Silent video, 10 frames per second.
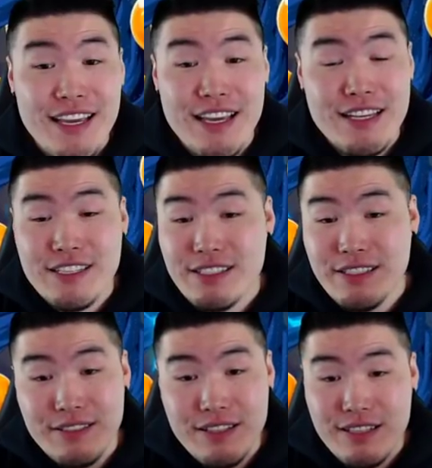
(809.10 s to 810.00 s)
It just
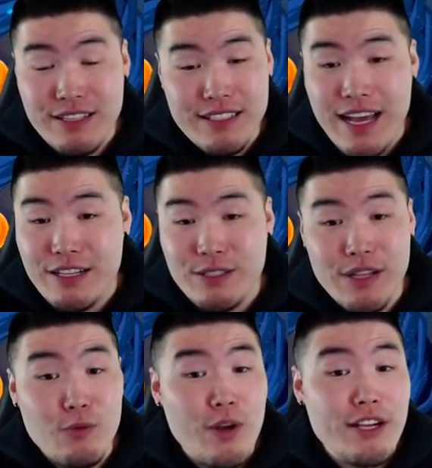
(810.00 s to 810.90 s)
decided to
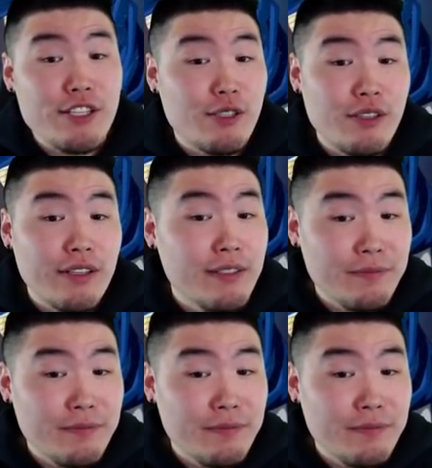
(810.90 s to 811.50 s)
not register it.